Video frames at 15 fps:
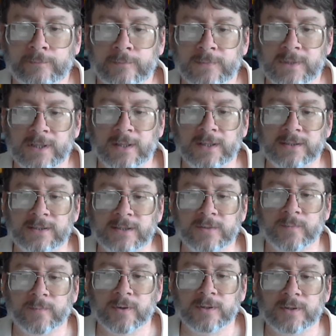Telling such
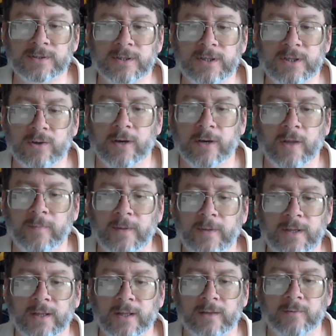a person, "You're
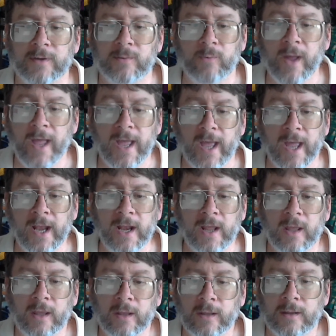helping Hillary win,"
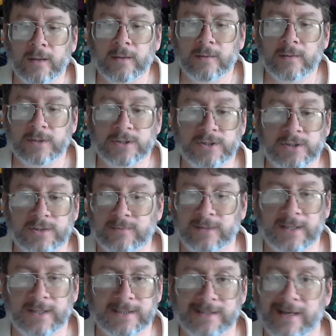which
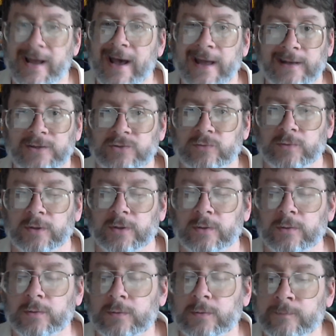is not
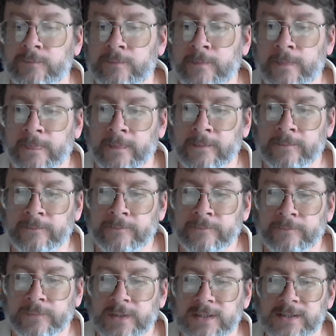true,
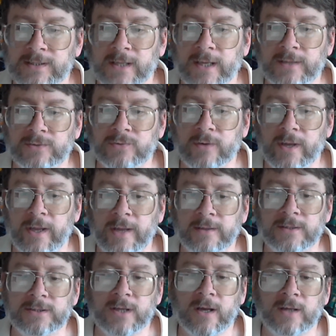is like trying
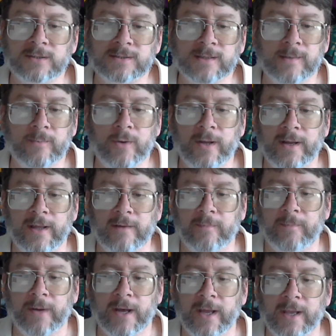to talk someone out
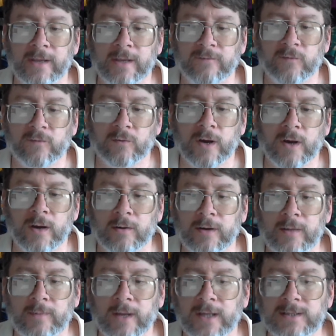of buying a
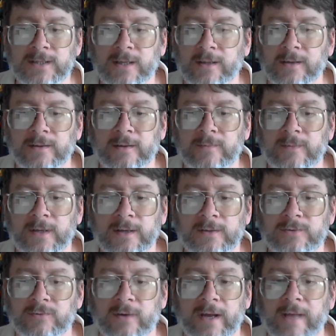Ferrari by telling them that
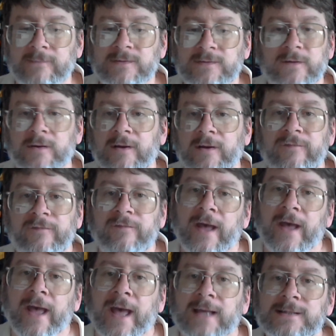it drives very
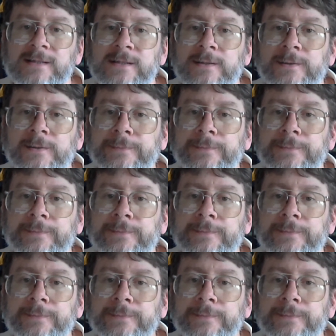fast.